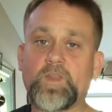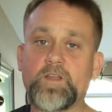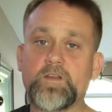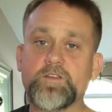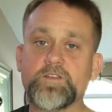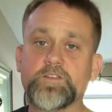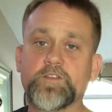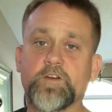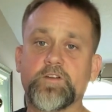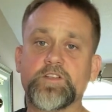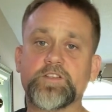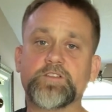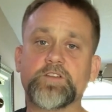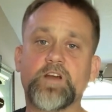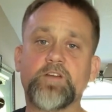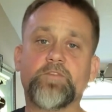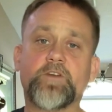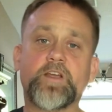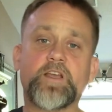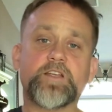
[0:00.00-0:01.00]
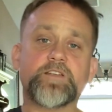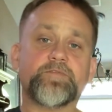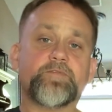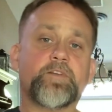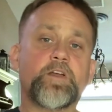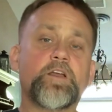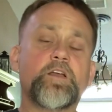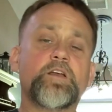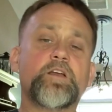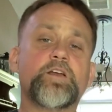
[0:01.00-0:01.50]
So discovery of
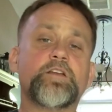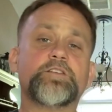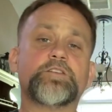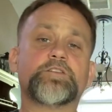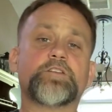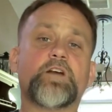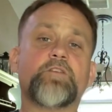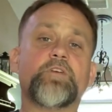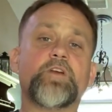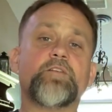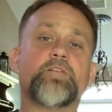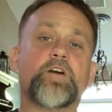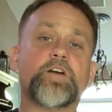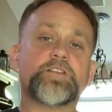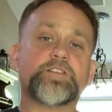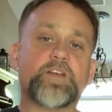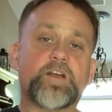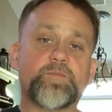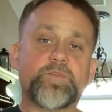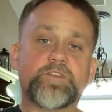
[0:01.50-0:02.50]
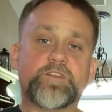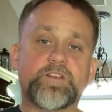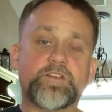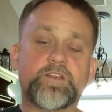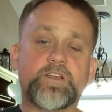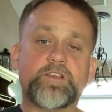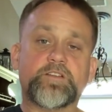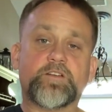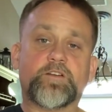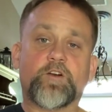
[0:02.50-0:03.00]
Alzheimer's
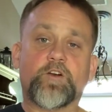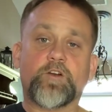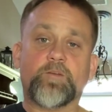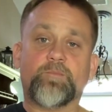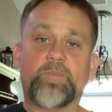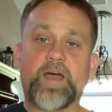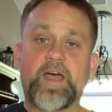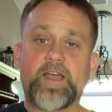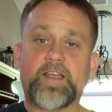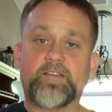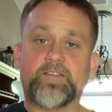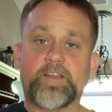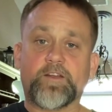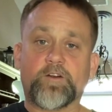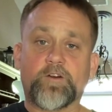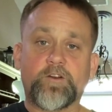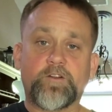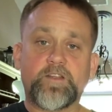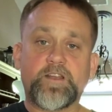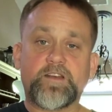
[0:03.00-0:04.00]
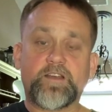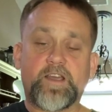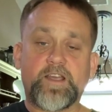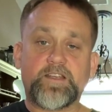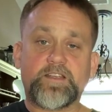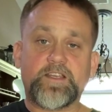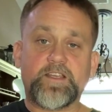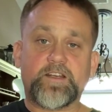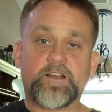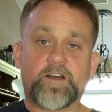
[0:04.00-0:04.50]
disease occurred back in the early
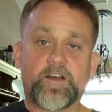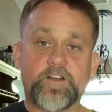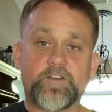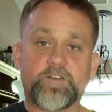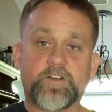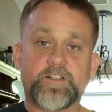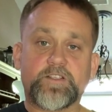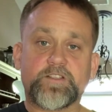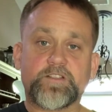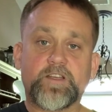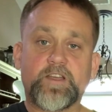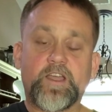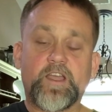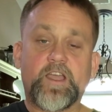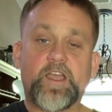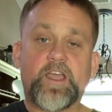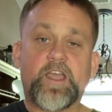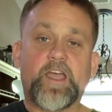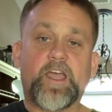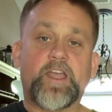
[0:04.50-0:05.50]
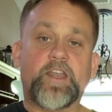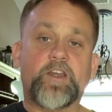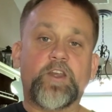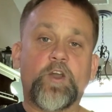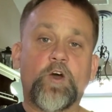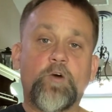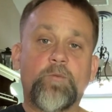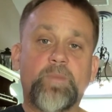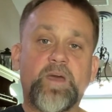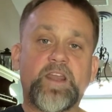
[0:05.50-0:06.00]
1900s, and
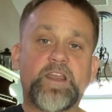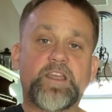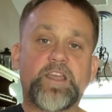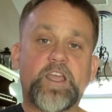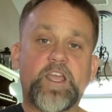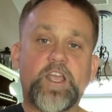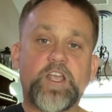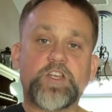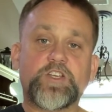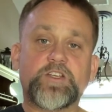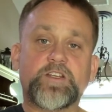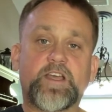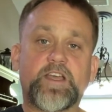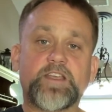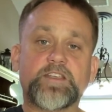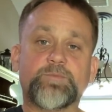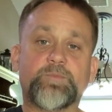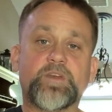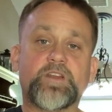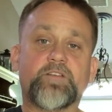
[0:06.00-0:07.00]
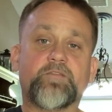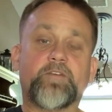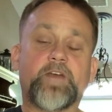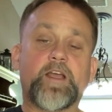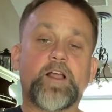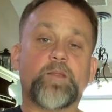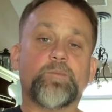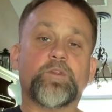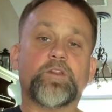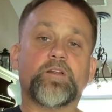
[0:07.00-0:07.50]
no medication has been
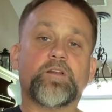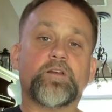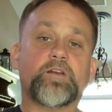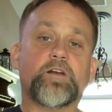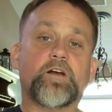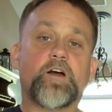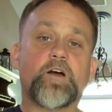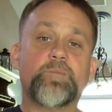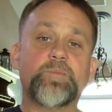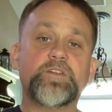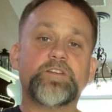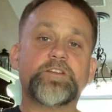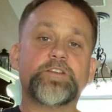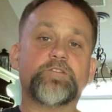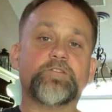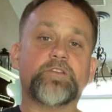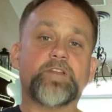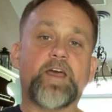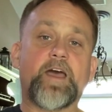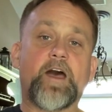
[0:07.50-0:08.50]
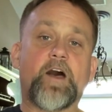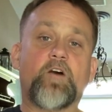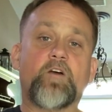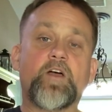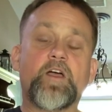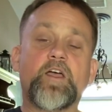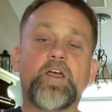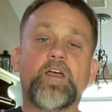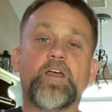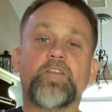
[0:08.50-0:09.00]
available up until now
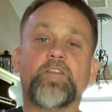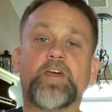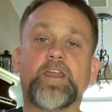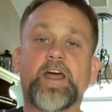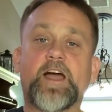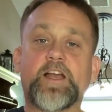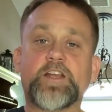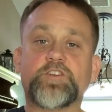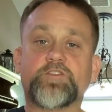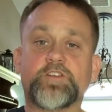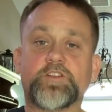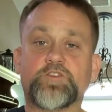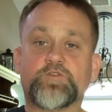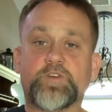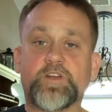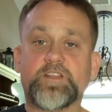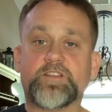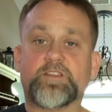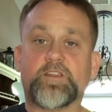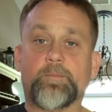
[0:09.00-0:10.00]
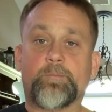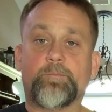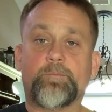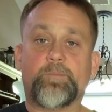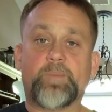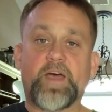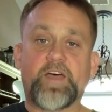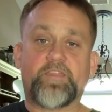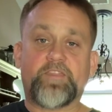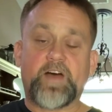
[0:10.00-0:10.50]
that actually treats the
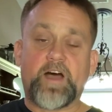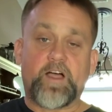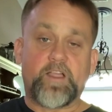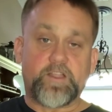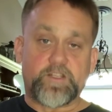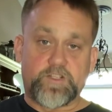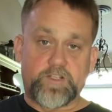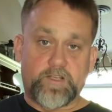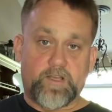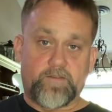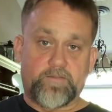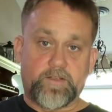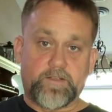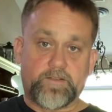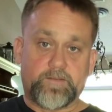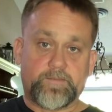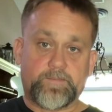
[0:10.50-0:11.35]
pathology of it.